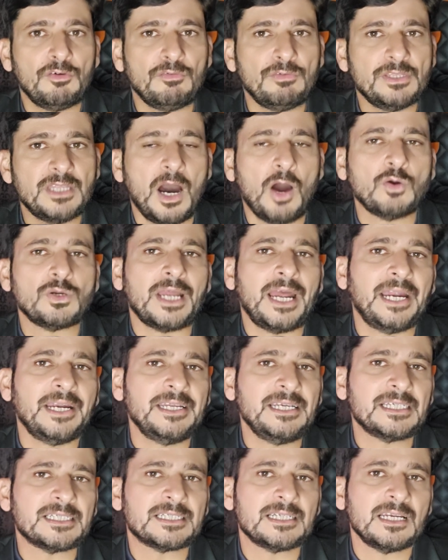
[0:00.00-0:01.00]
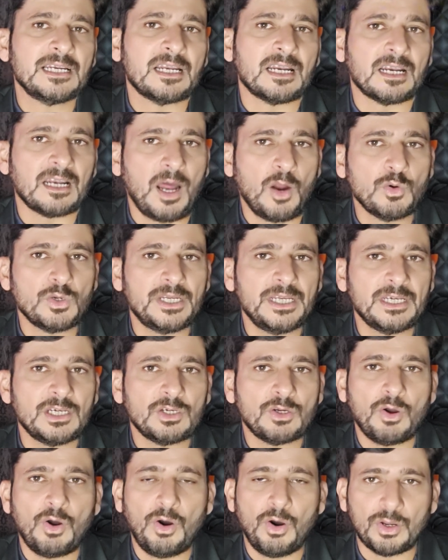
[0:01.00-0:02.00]
without additional
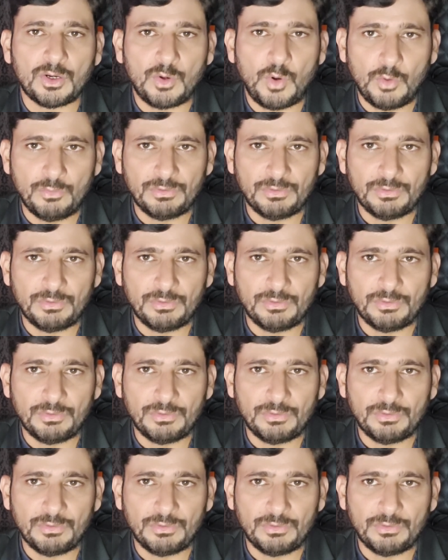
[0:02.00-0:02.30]
routing or